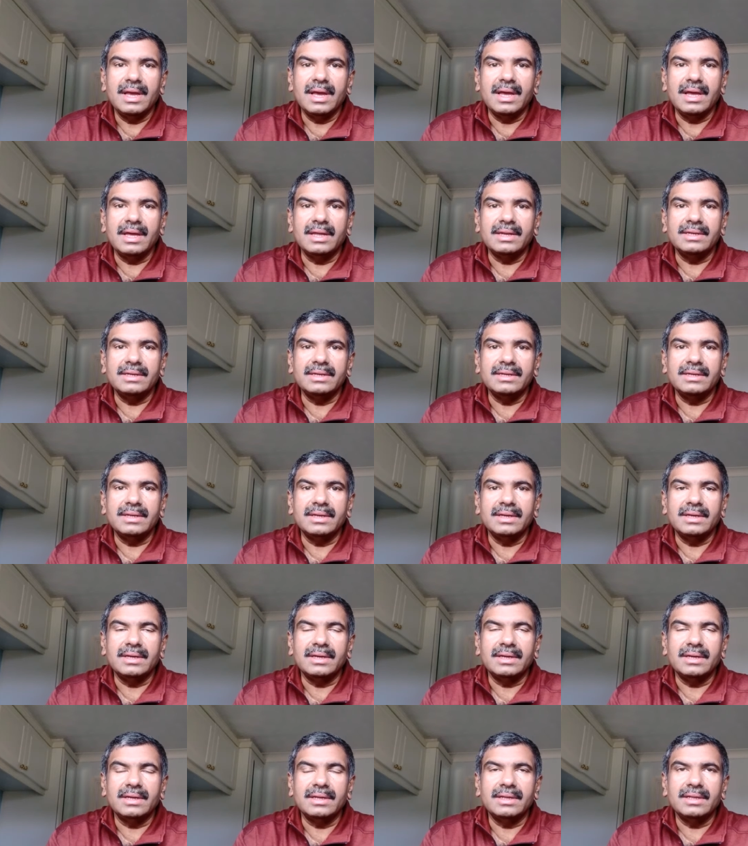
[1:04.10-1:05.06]
And
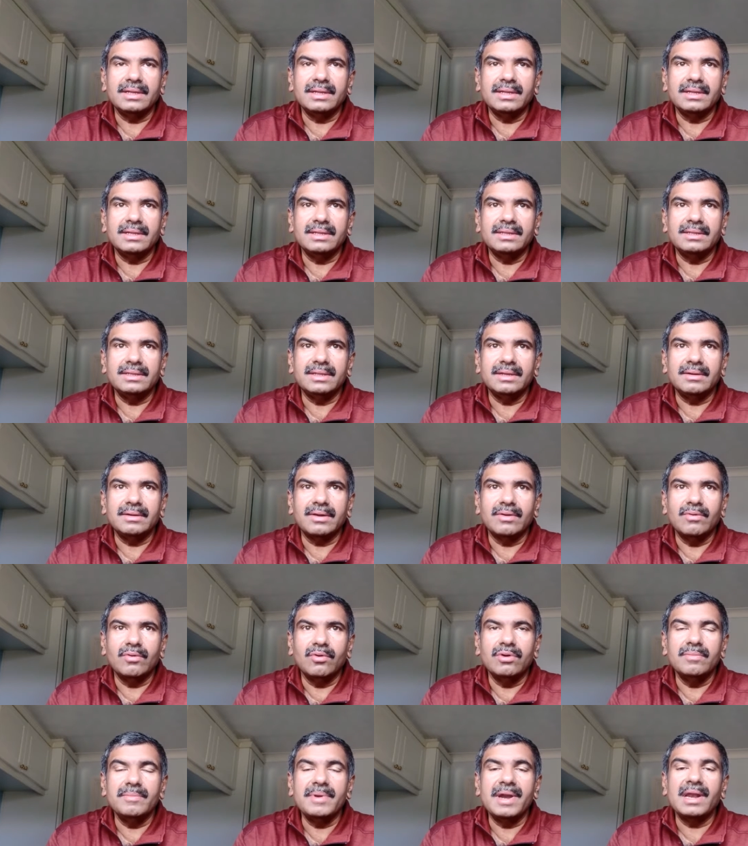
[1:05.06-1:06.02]
uh, the
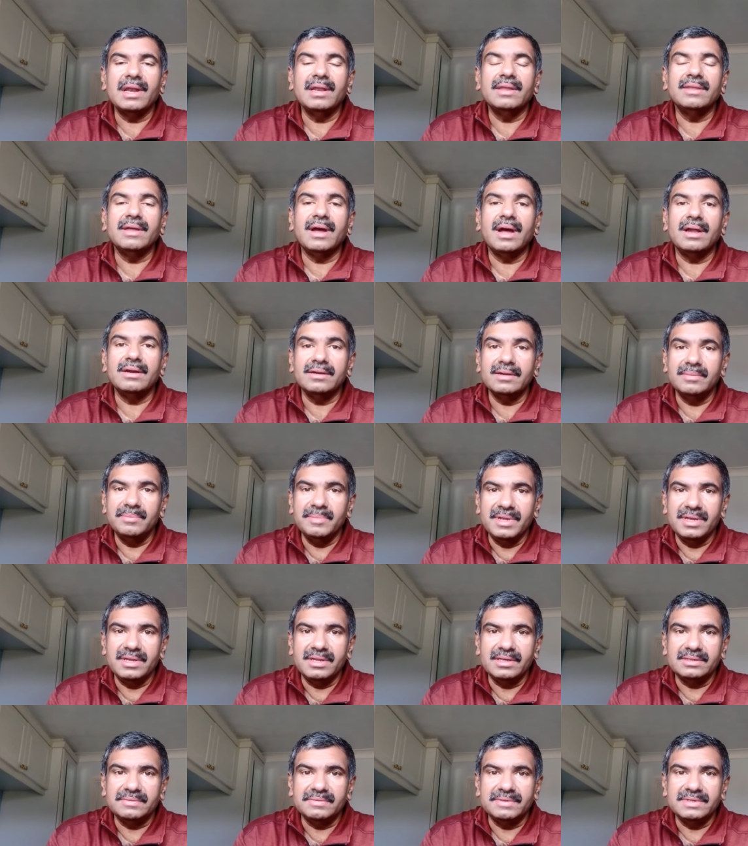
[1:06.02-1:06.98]
gold medal in the 100
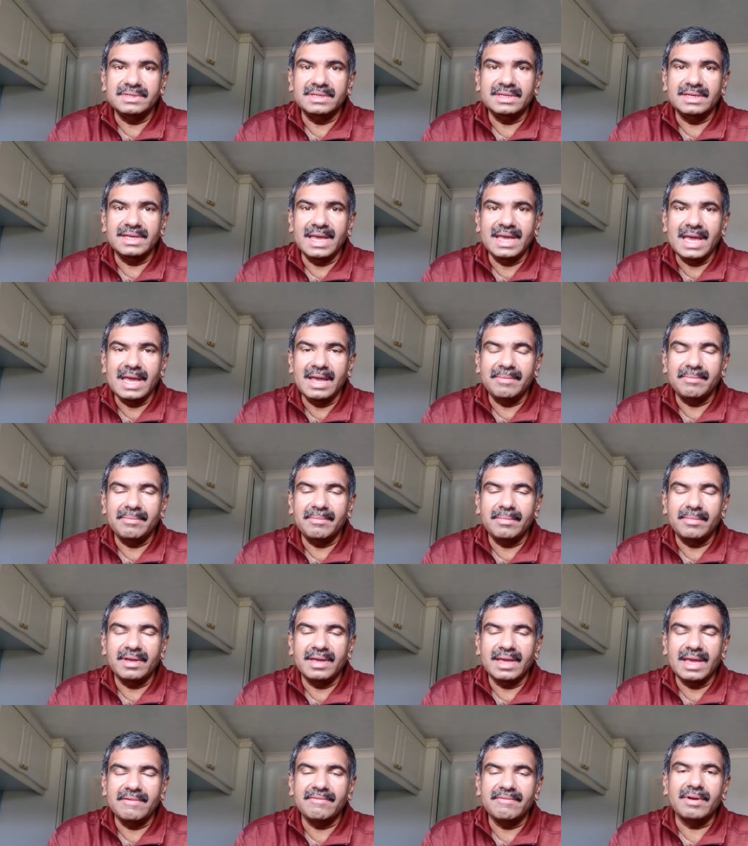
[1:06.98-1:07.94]
meters, which he gave,
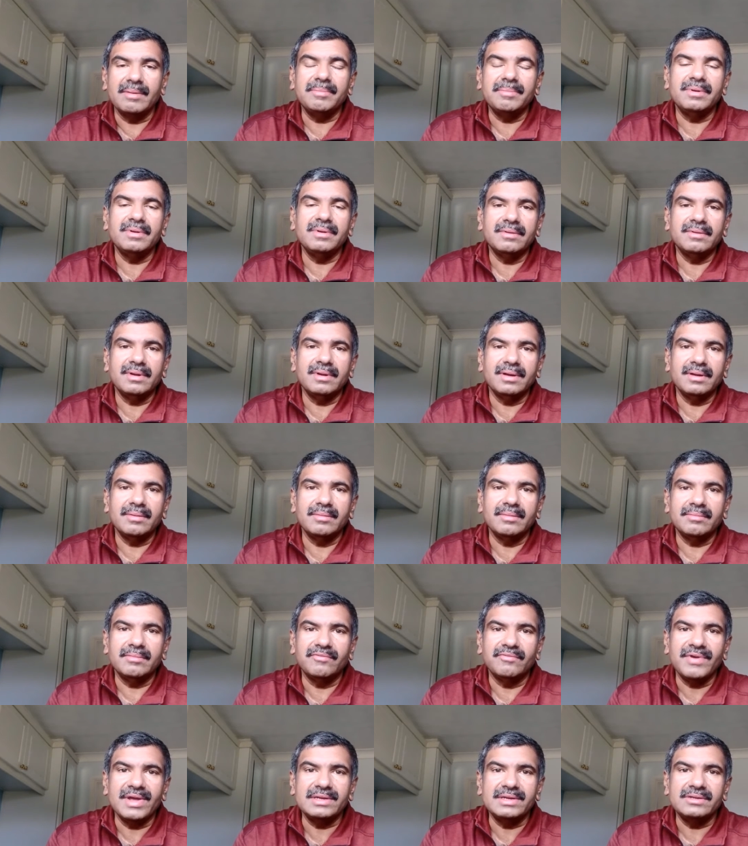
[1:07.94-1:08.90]
gave up,
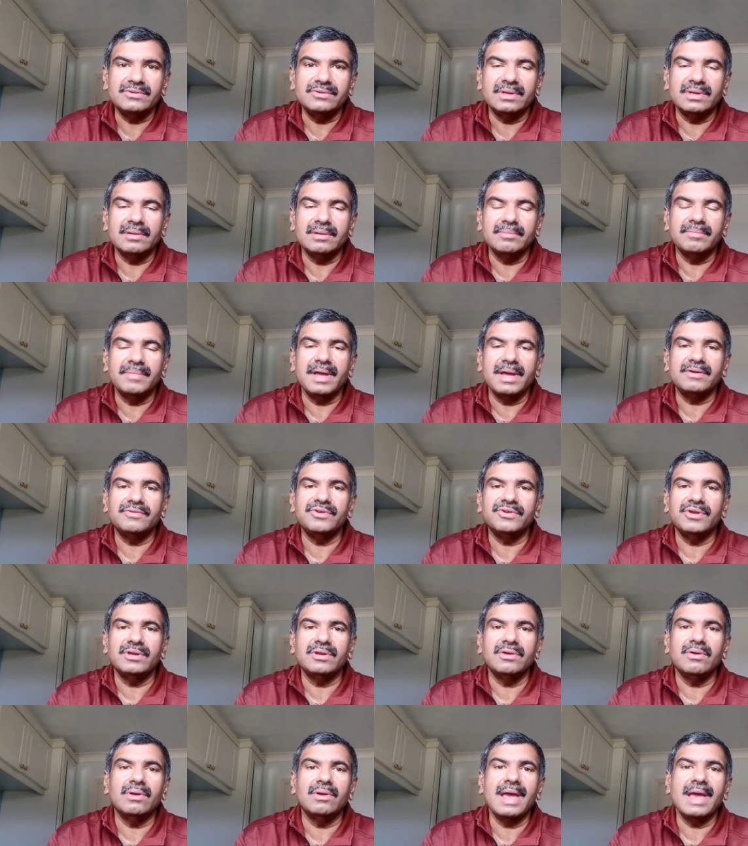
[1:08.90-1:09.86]
um, went to a
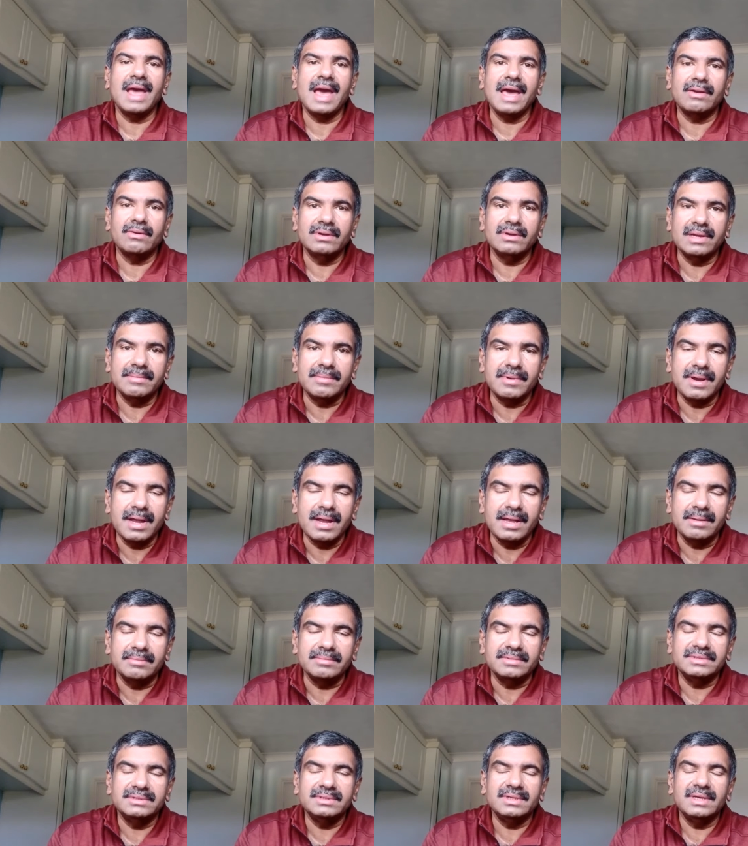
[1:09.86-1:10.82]
compatriot called Harold
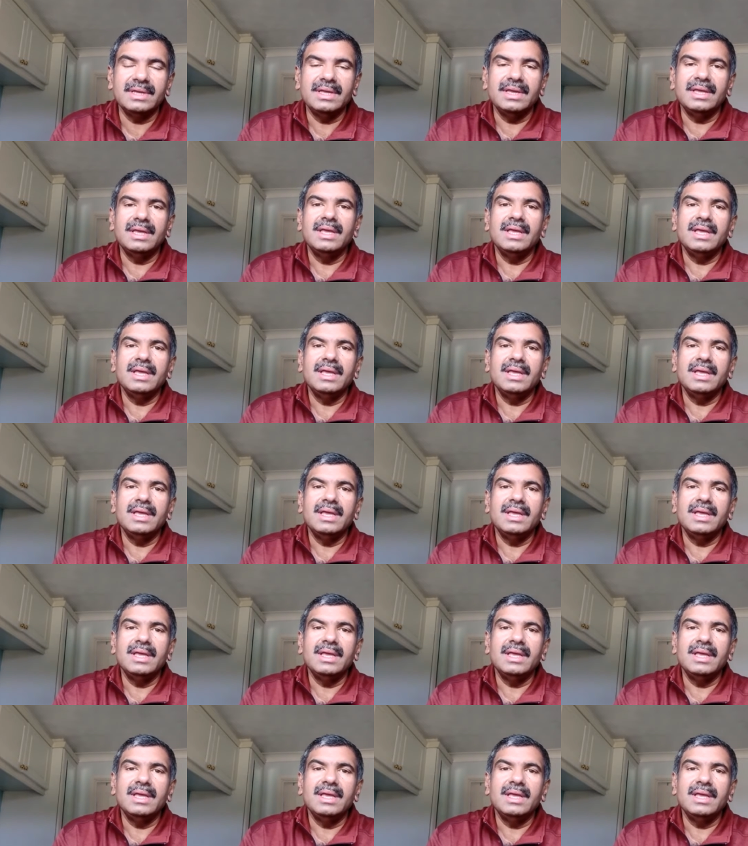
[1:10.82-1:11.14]
Abrahams.